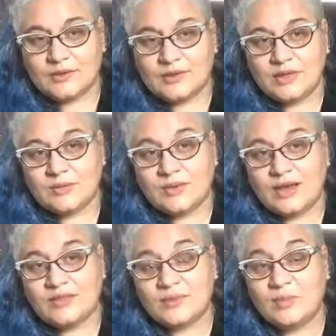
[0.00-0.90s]
Now we're
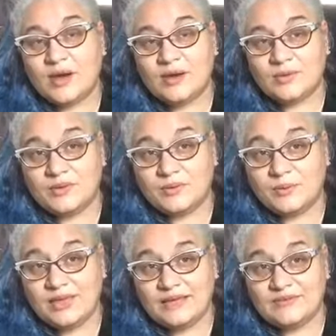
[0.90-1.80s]
at the part where the
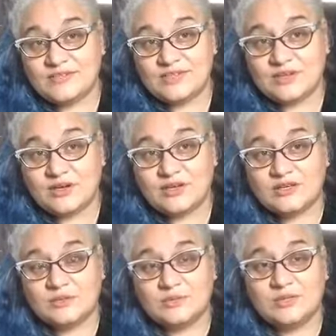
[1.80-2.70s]
wave is starting
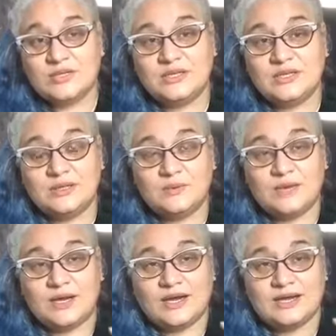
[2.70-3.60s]
to really
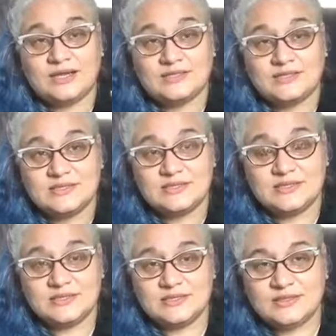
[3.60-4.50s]
rise.
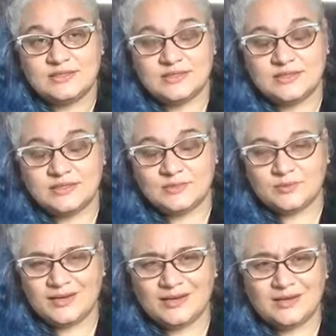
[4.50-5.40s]
We're
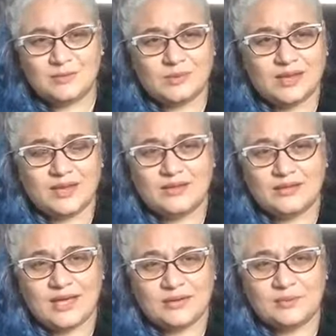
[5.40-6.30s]
not going to ride on
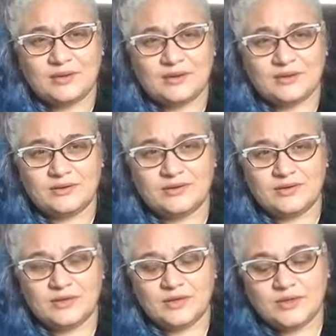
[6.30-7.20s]
that part.
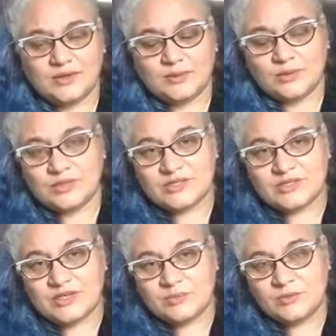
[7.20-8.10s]
We're going to
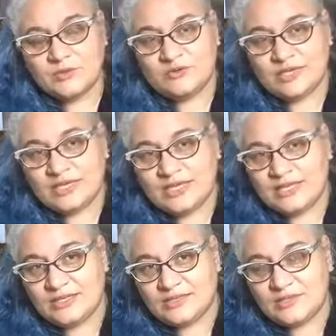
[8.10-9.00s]
start moving
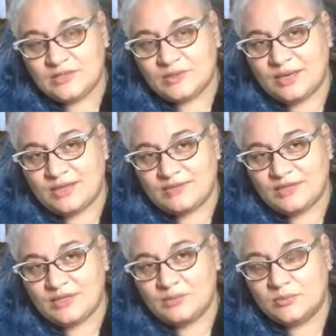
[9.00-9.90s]
into the wave a
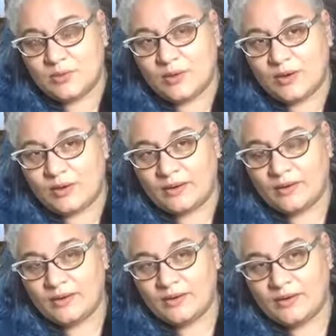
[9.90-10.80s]
little more,
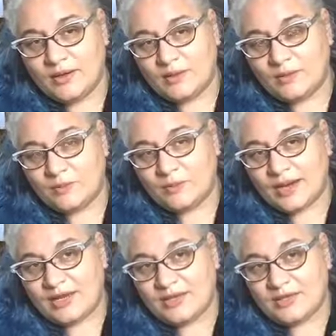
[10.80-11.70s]

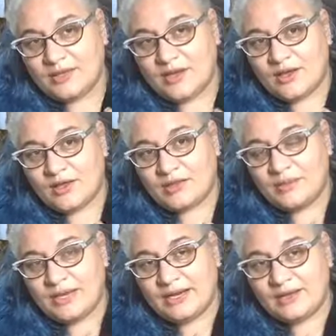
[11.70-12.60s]
riding along
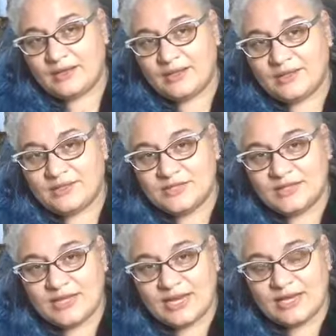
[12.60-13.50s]
parallel to
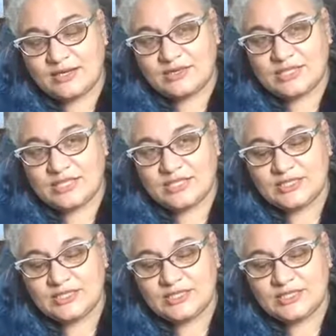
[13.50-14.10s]
that energy,